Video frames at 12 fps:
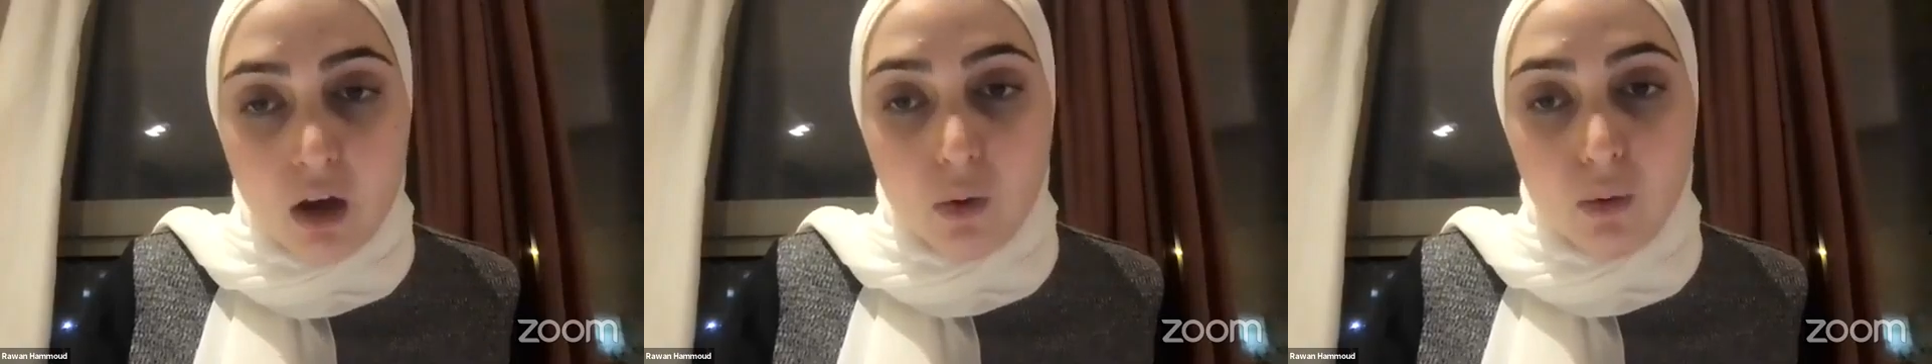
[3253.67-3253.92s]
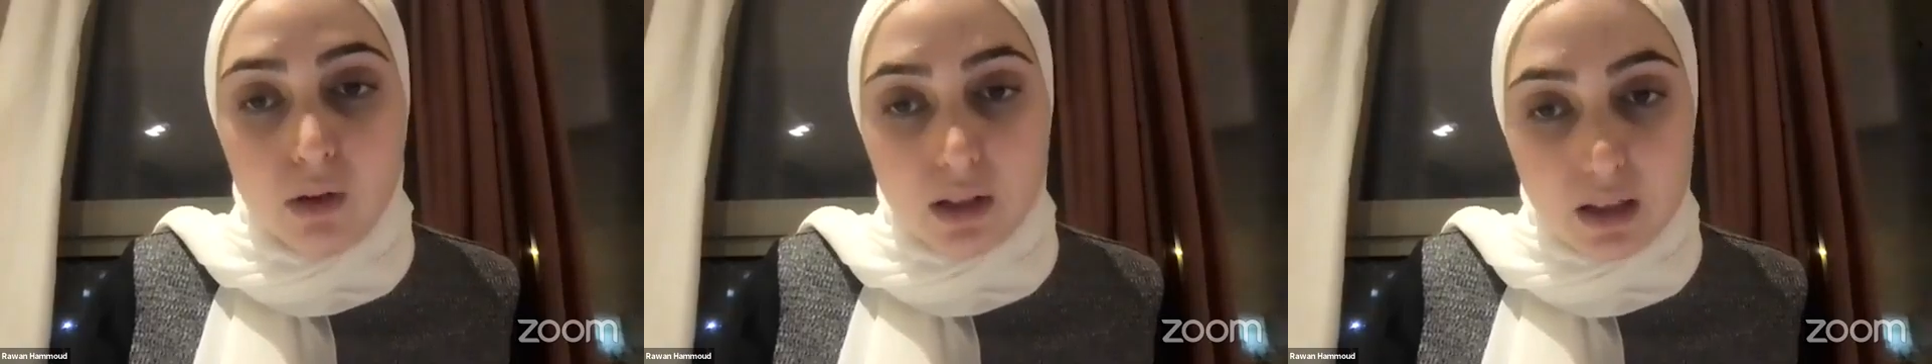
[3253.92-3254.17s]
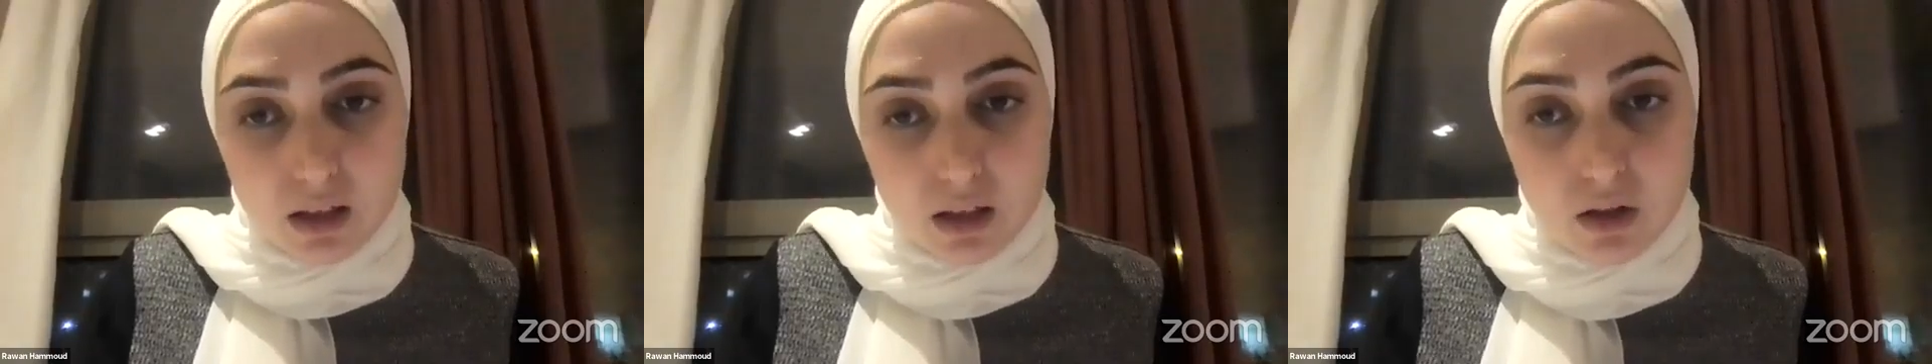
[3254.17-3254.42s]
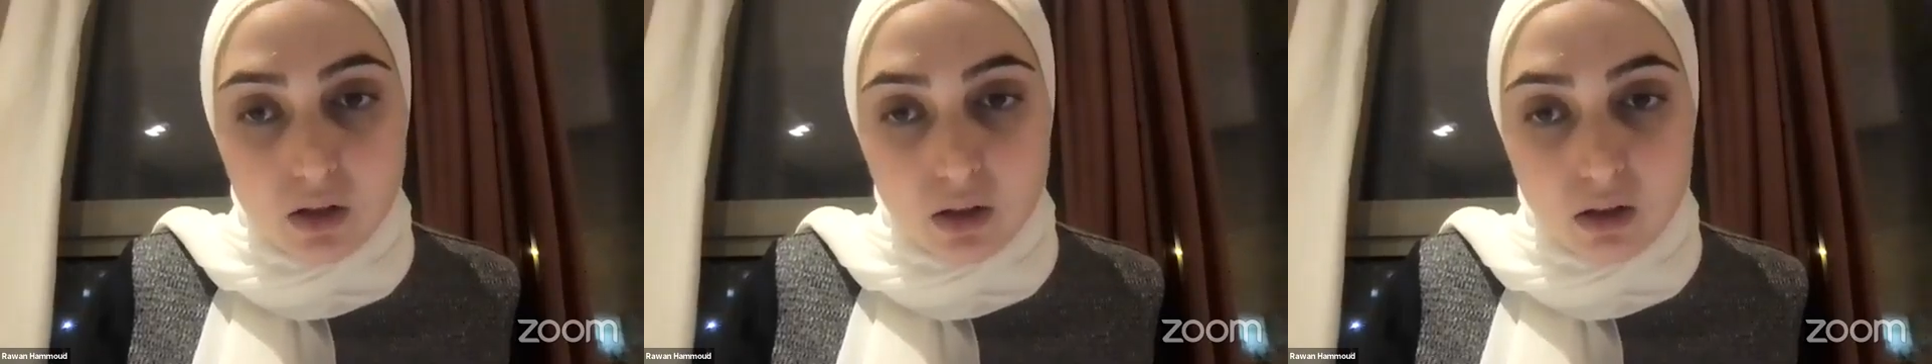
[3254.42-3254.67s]
Was
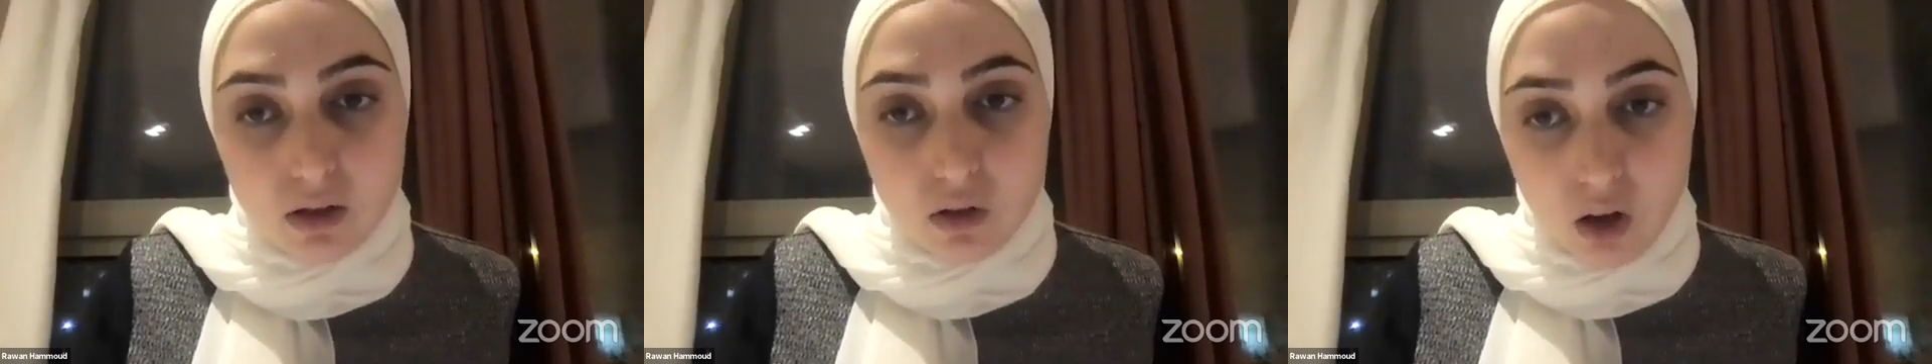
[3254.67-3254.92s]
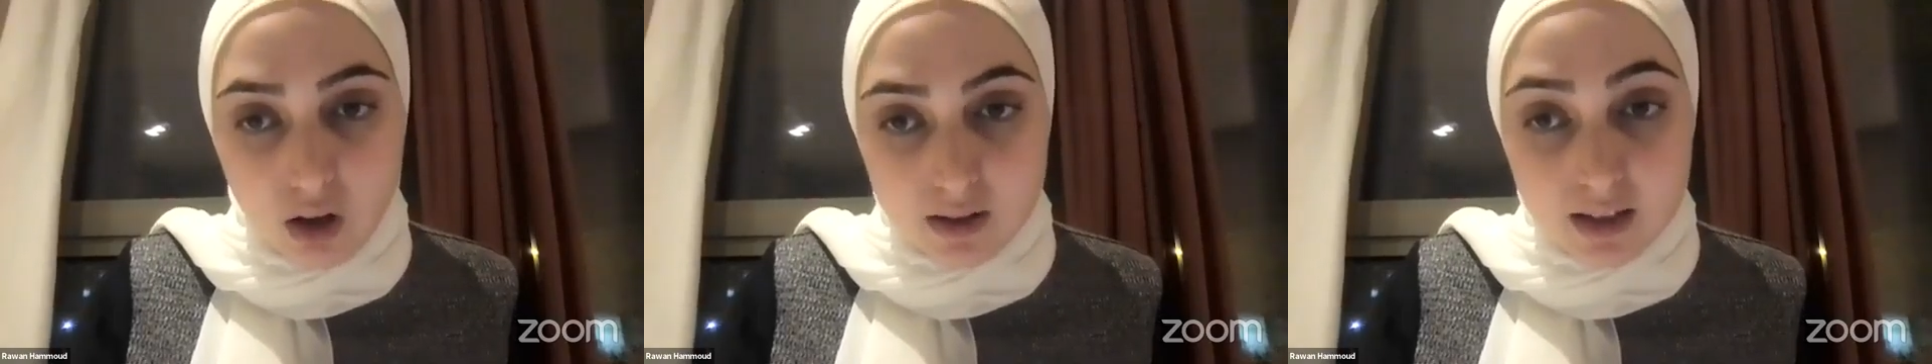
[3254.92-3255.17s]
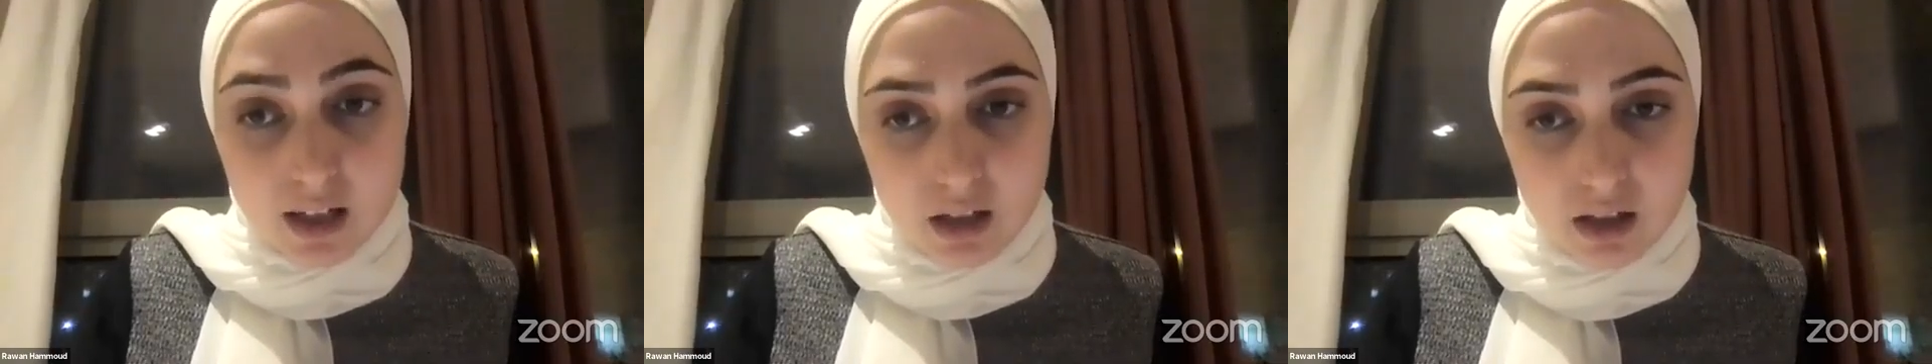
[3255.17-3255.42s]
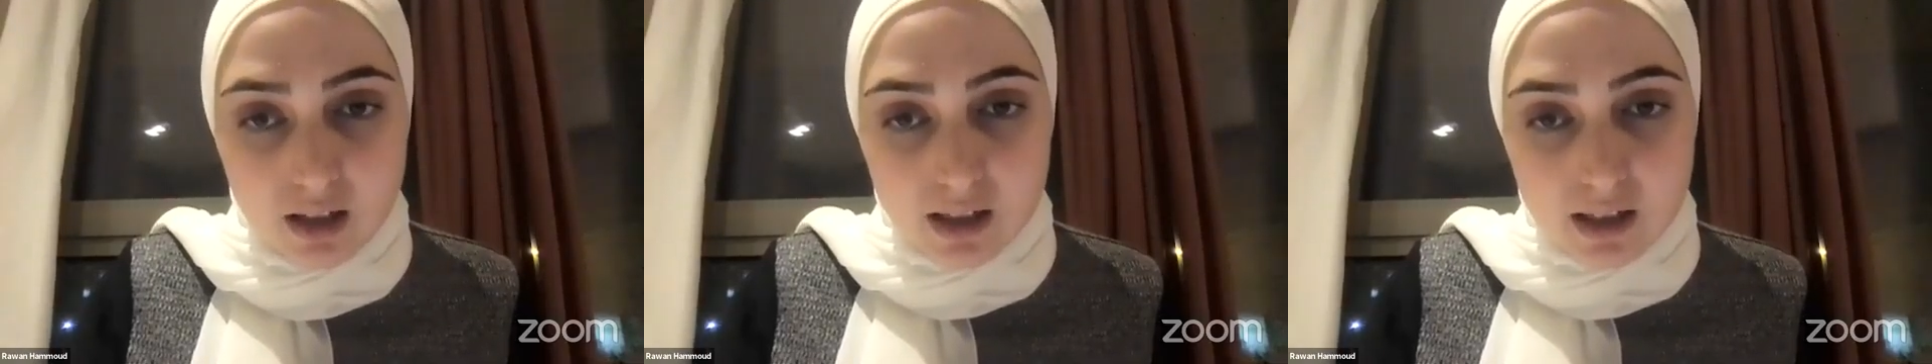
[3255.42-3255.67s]
this not
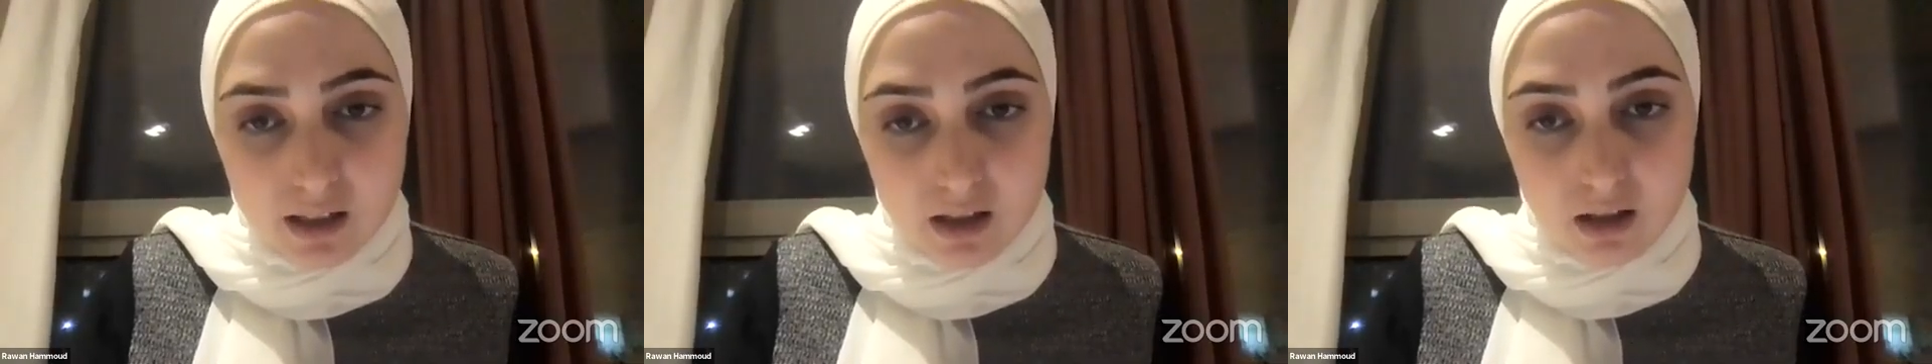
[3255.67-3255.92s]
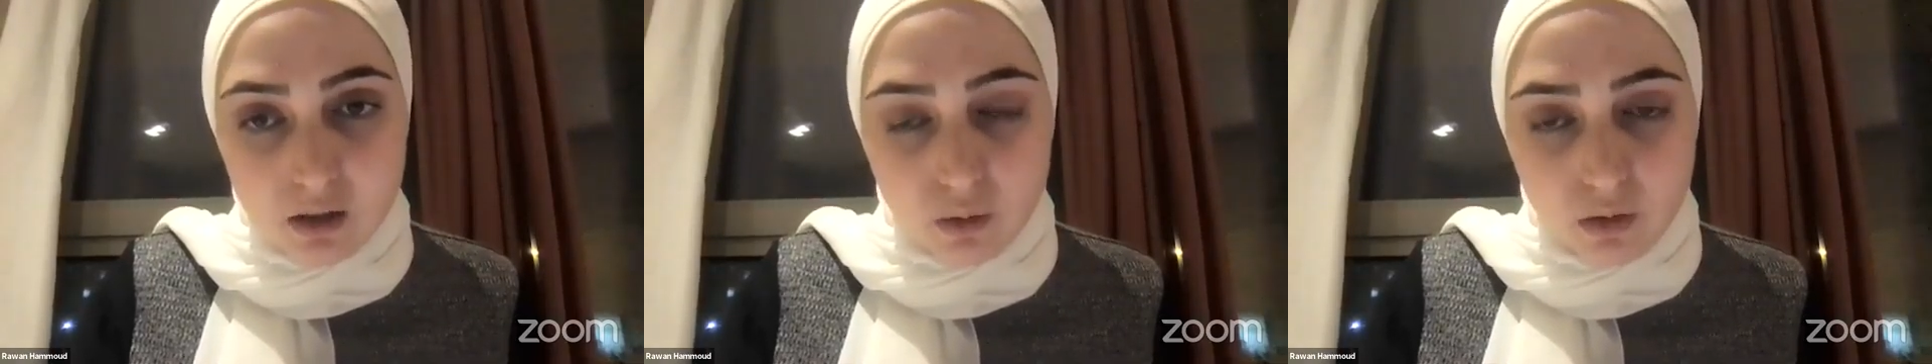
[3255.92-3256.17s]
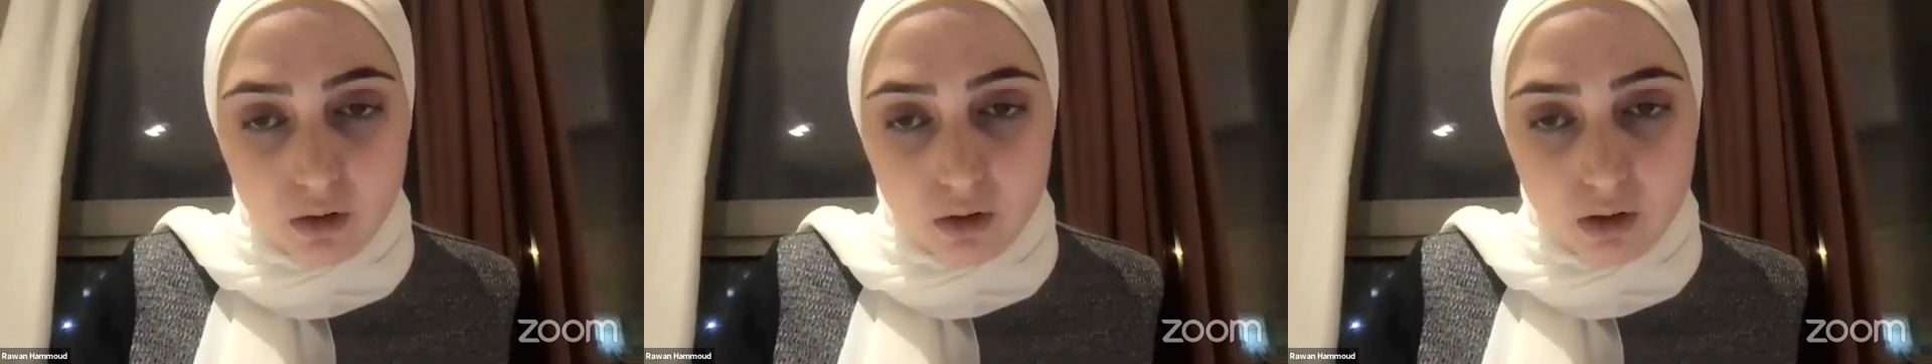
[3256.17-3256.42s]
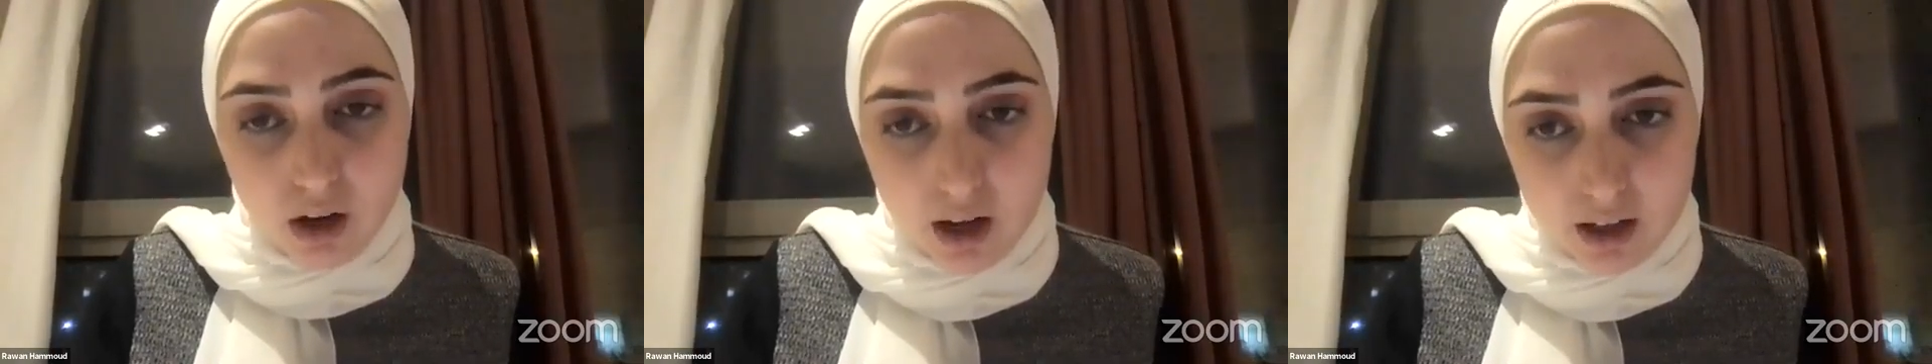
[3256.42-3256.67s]
inconsistent with the
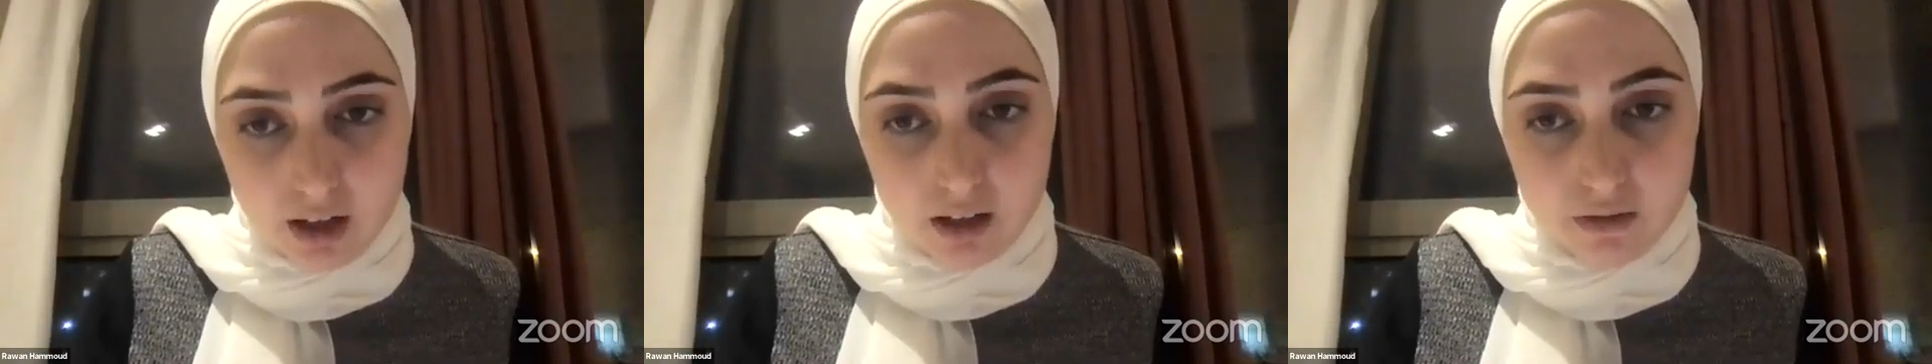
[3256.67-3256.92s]
Quranic